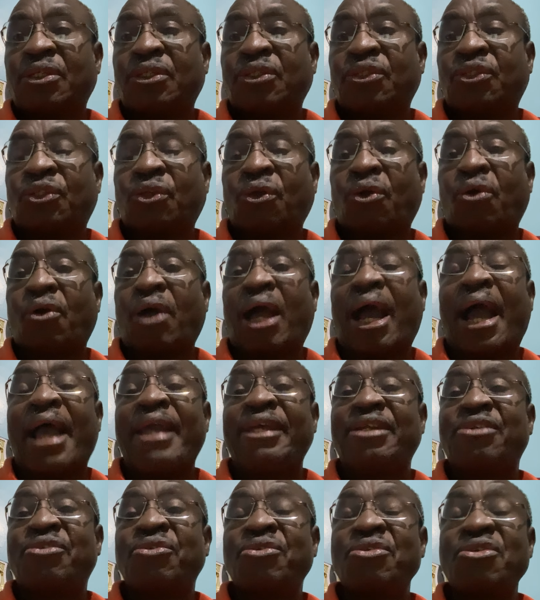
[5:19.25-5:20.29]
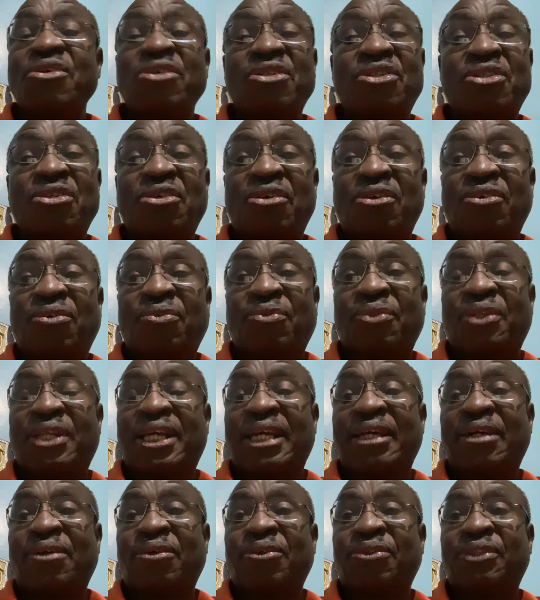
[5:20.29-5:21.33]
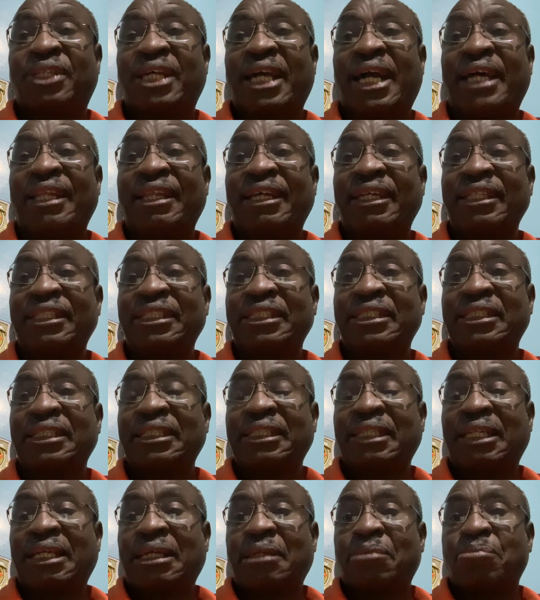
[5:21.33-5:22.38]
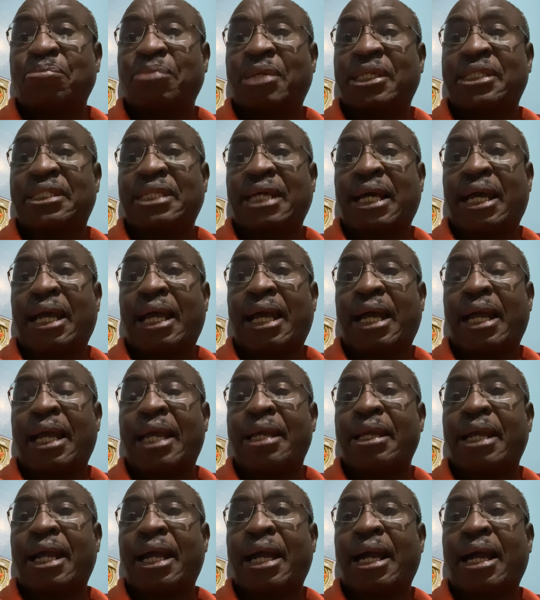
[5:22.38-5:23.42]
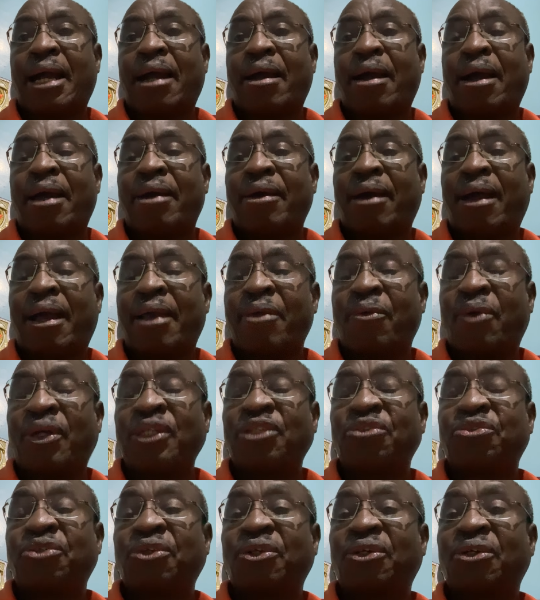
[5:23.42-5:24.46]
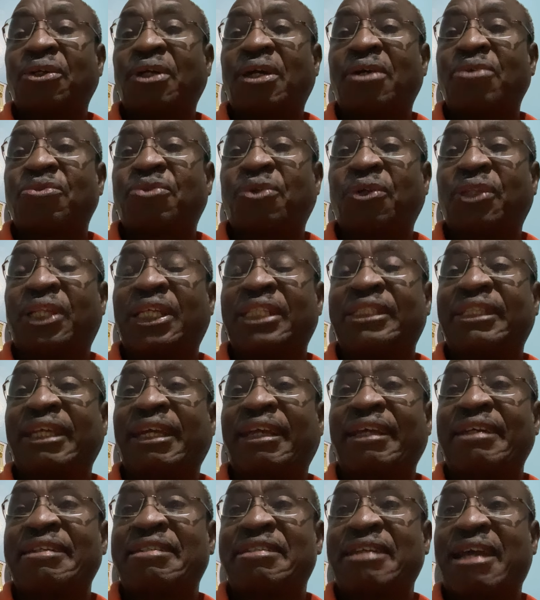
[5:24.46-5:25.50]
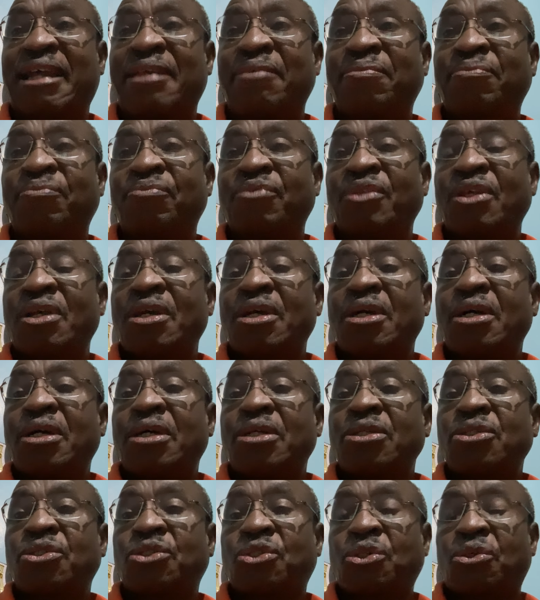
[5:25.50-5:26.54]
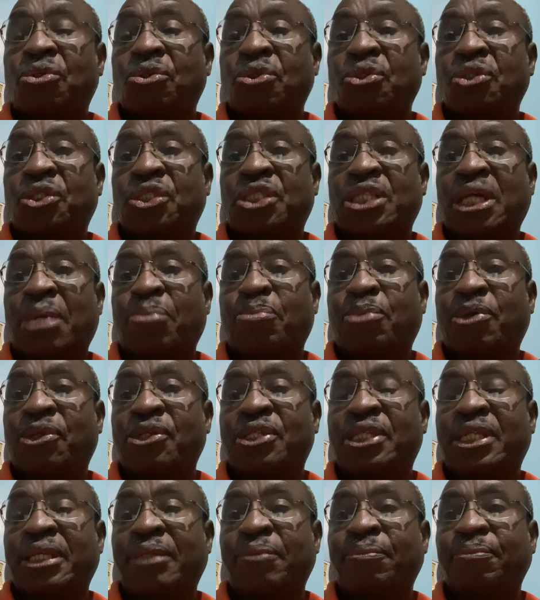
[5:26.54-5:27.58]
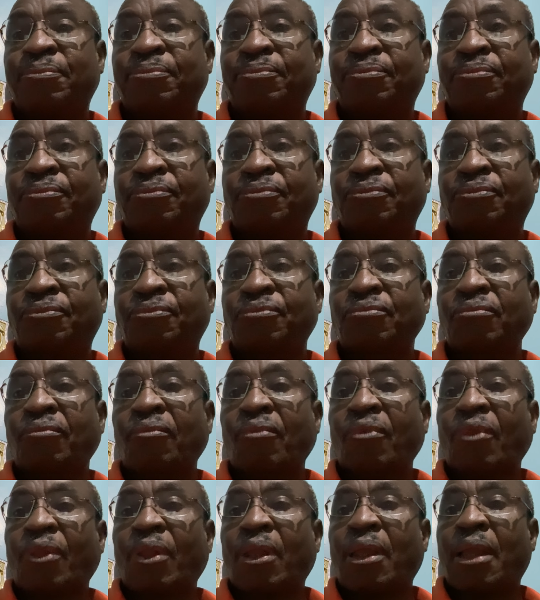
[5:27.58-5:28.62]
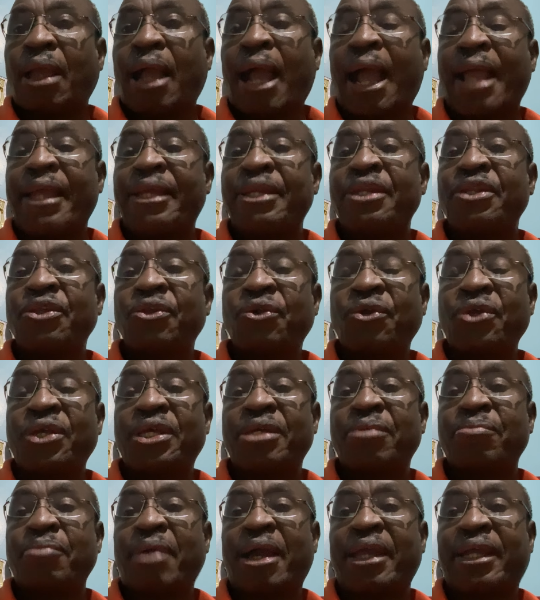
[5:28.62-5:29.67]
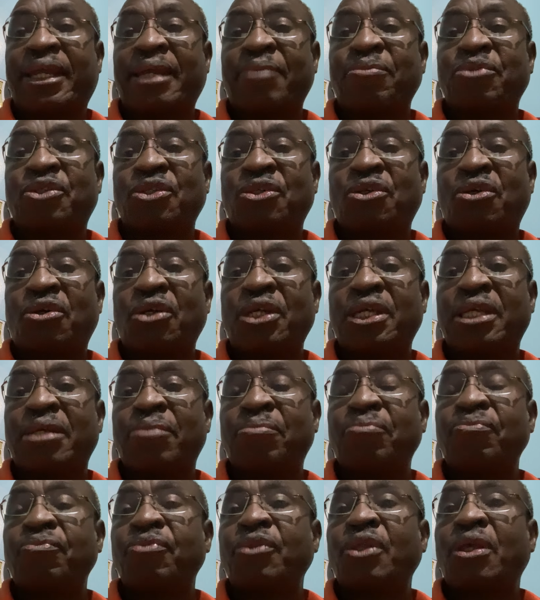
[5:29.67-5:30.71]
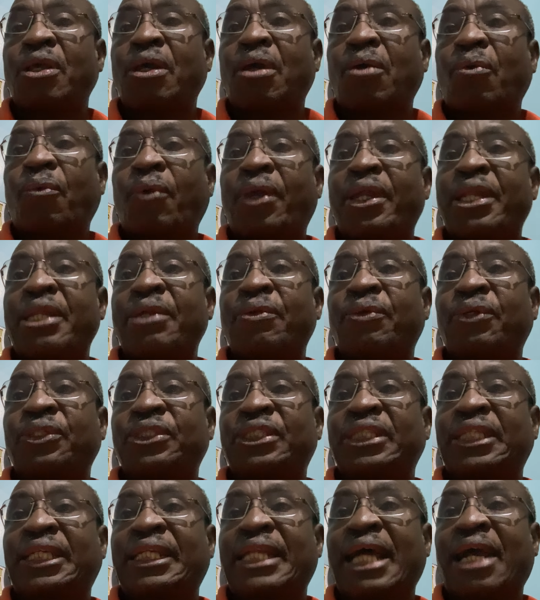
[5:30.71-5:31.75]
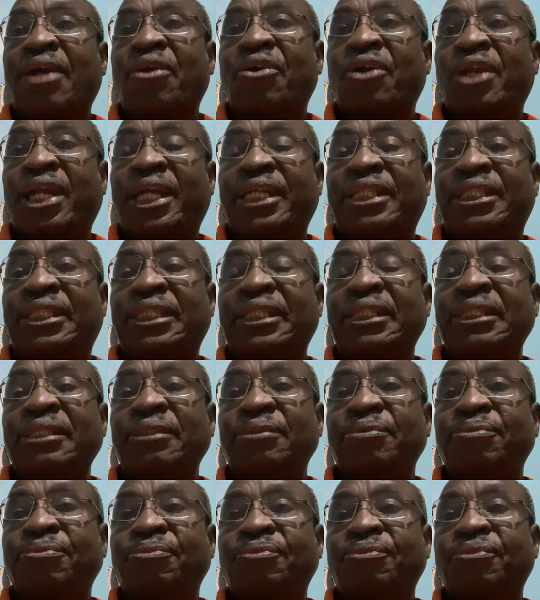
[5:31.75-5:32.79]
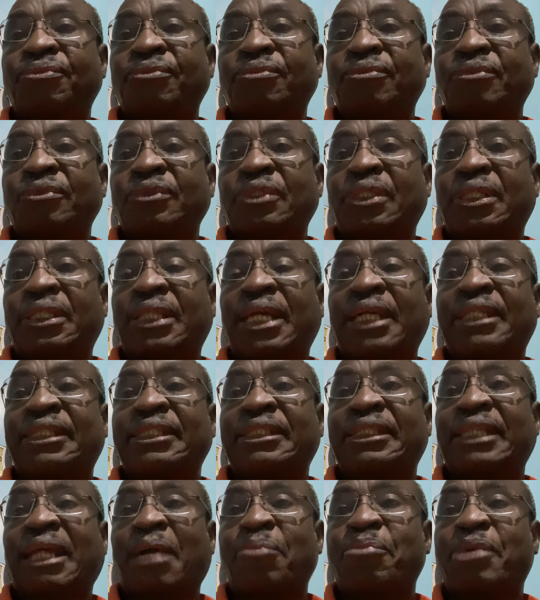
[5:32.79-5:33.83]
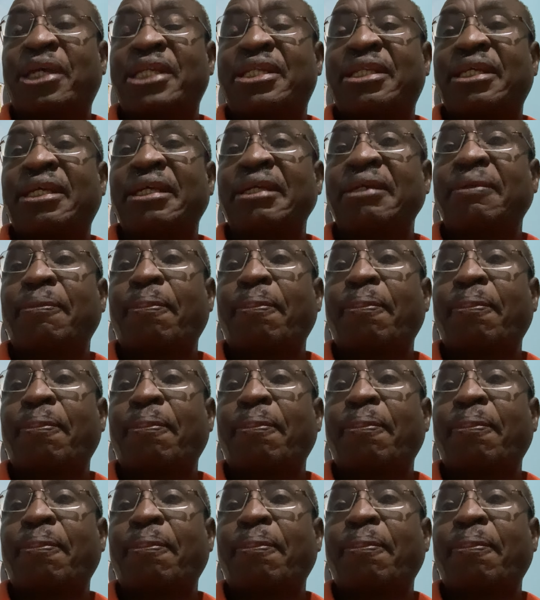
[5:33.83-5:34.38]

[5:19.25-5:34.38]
So I do not know of the others, but I want for the second time to support him. I knew him, I came to know him when he was in Dagoretti, that is Kabete,